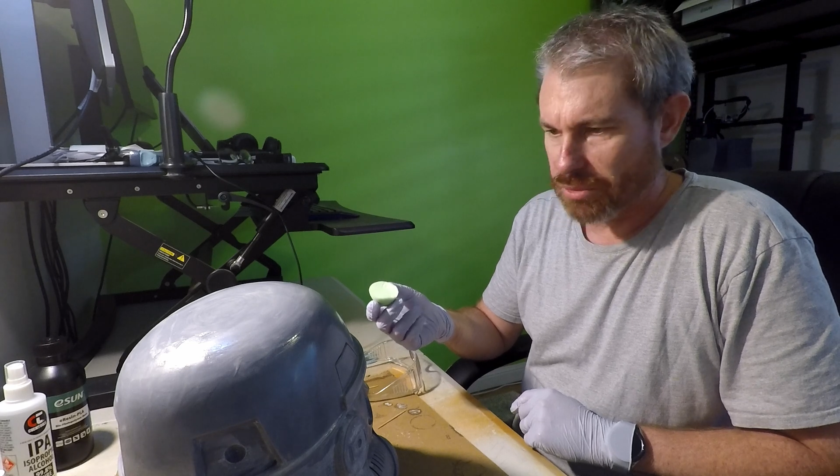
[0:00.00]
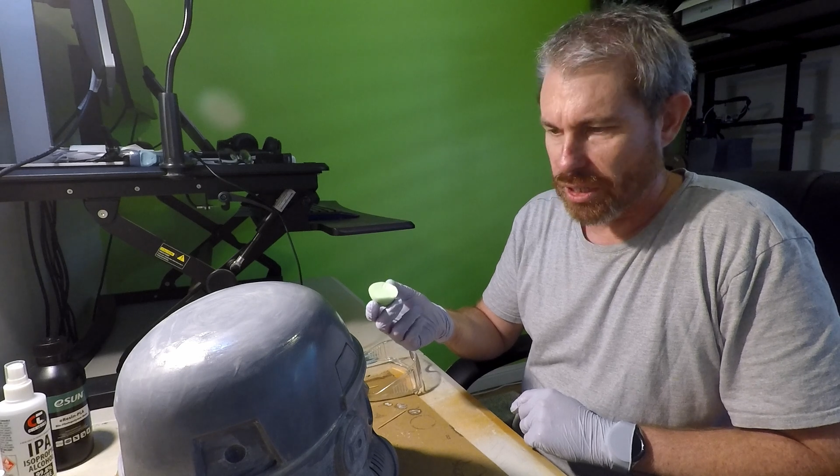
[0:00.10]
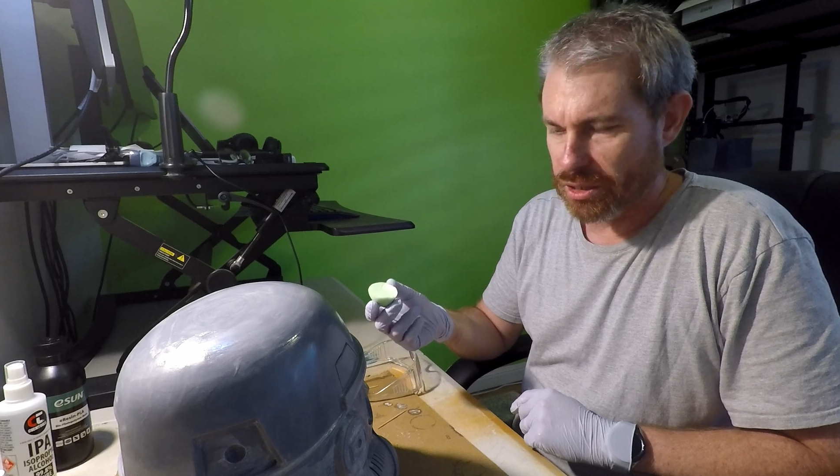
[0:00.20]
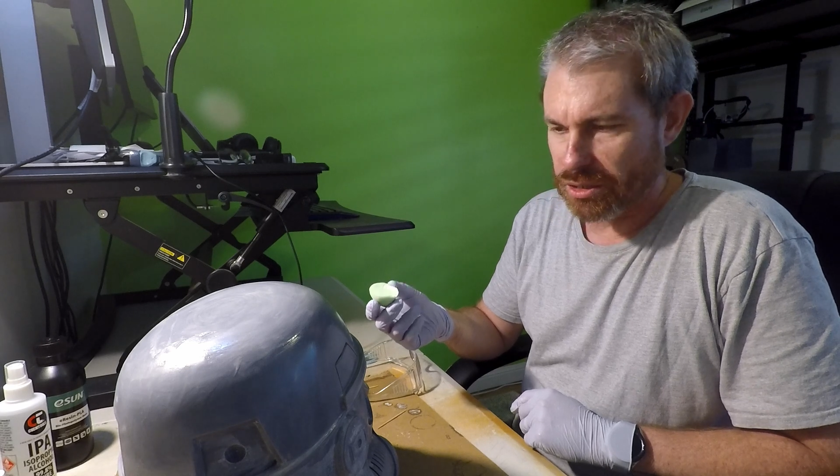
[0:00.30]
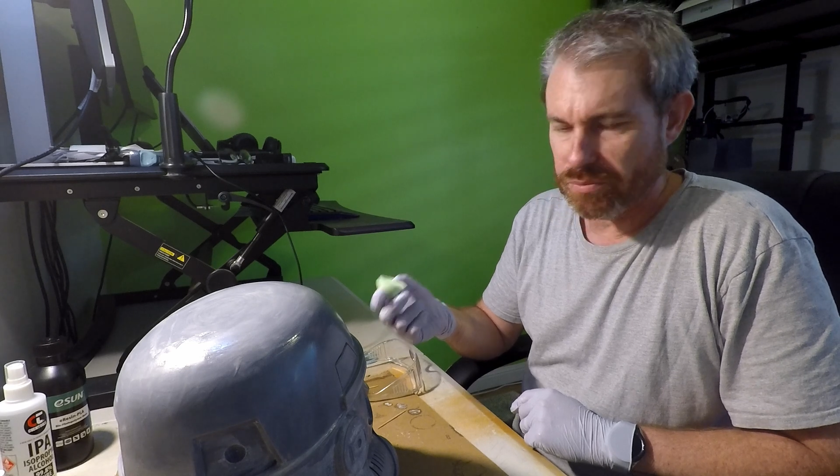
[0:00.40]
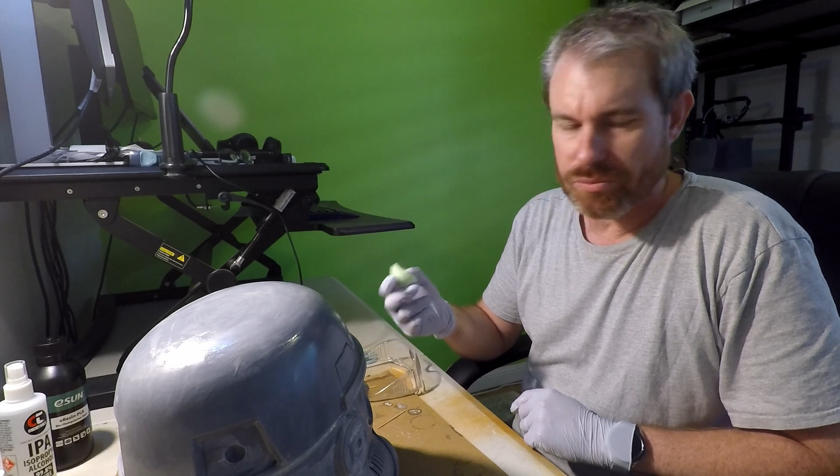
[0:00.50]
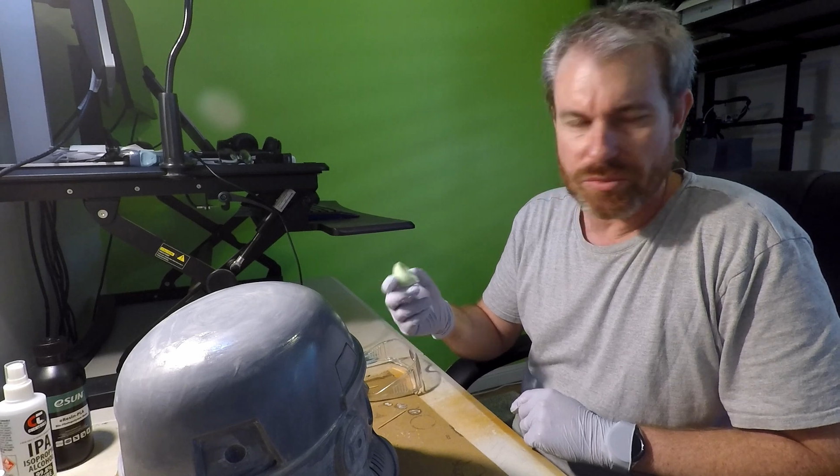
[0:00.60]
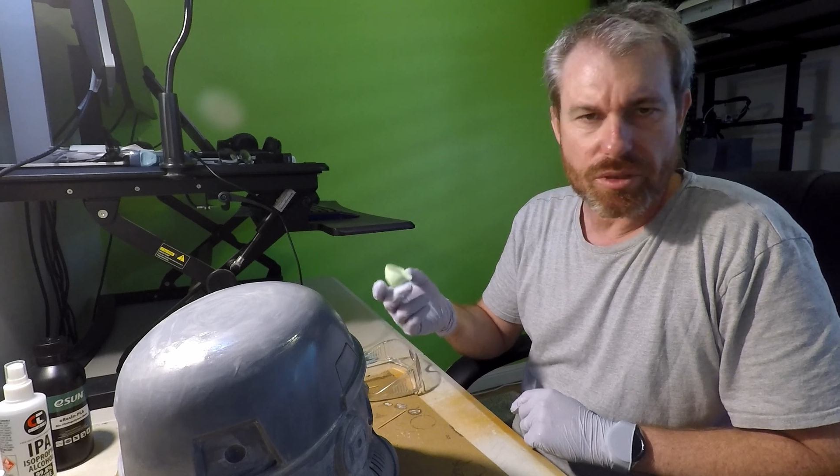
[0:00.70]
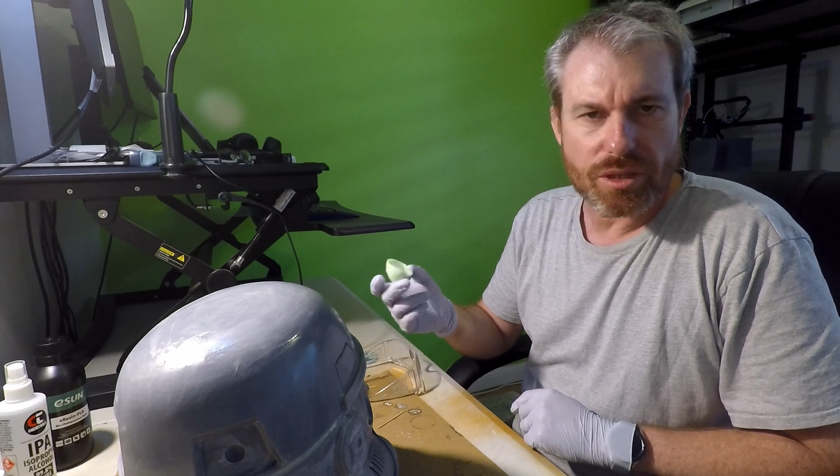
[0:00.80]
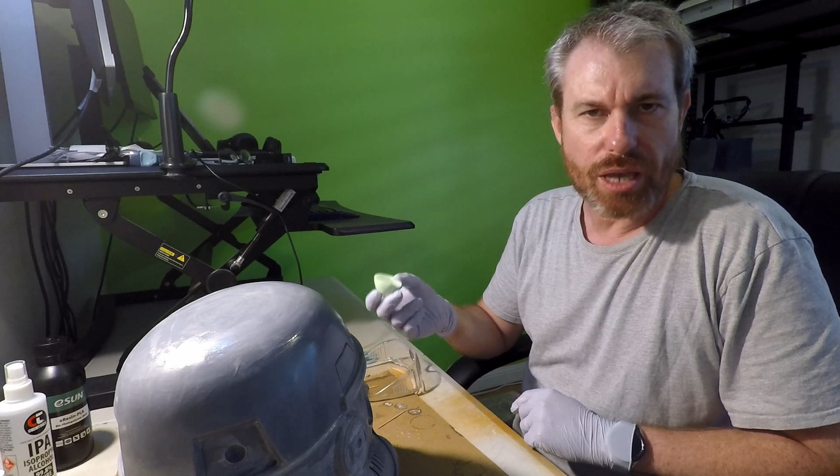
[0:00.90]

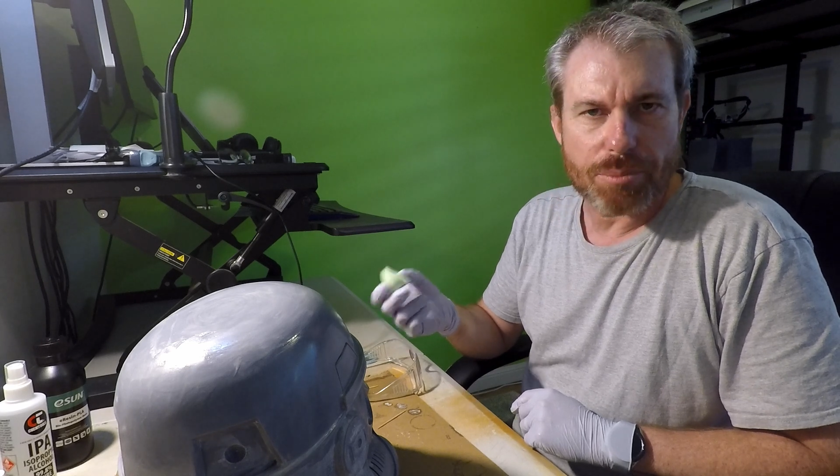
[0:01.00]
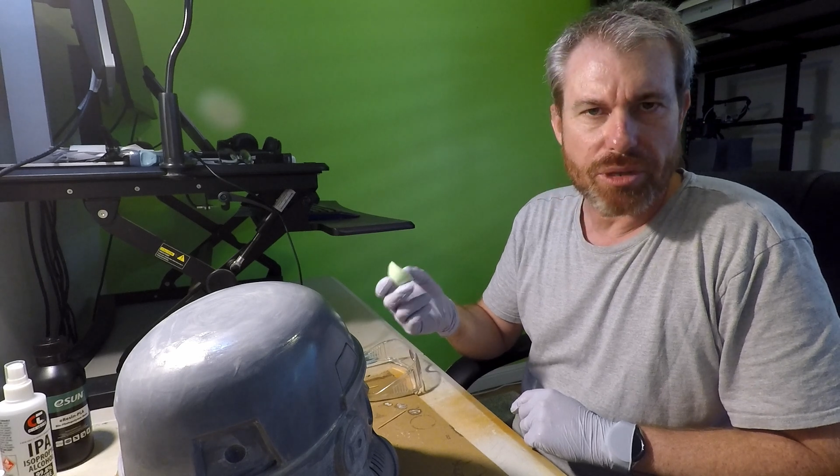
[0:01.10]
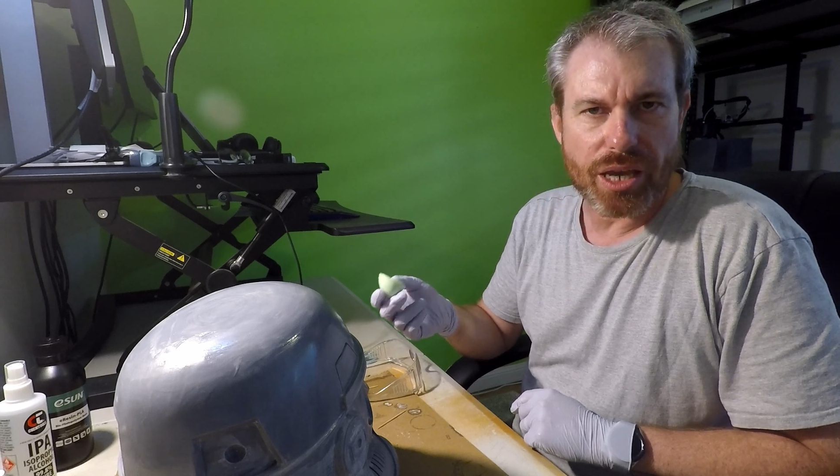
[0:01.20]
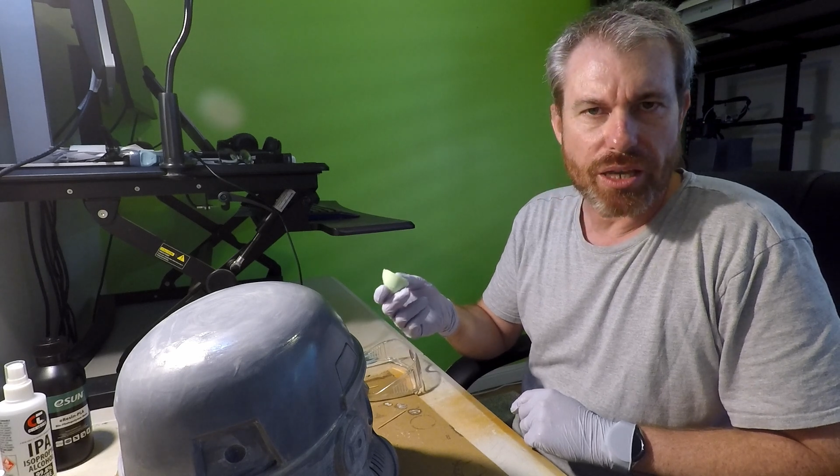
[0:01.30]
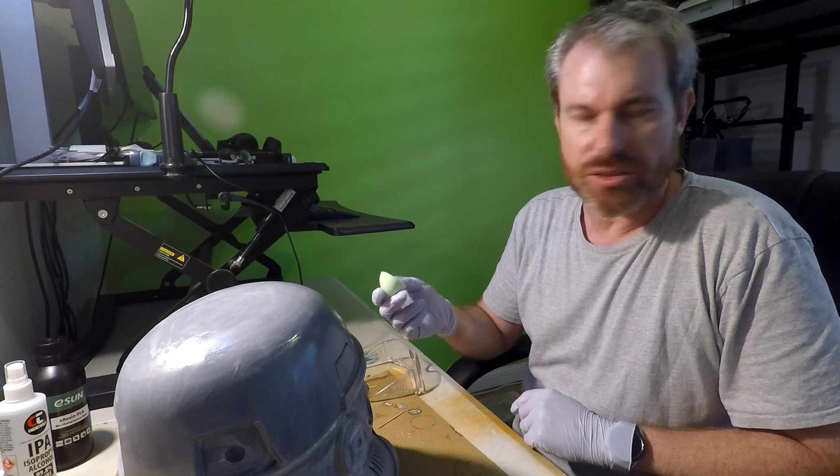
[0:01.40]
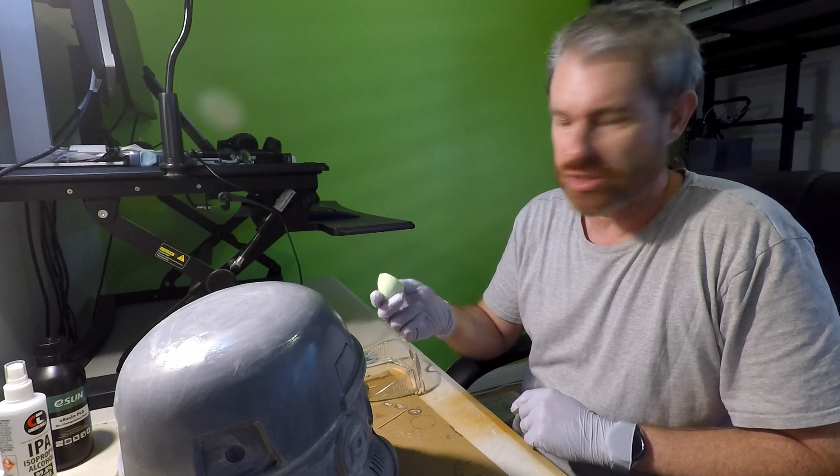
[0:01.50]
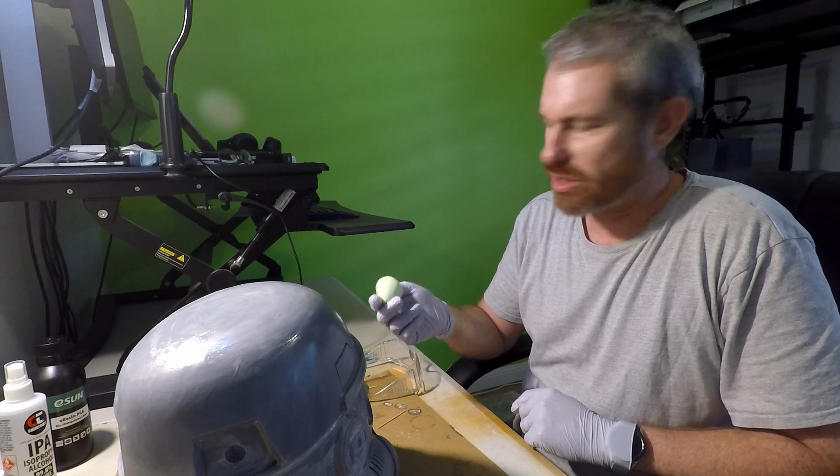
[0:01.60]
applicators is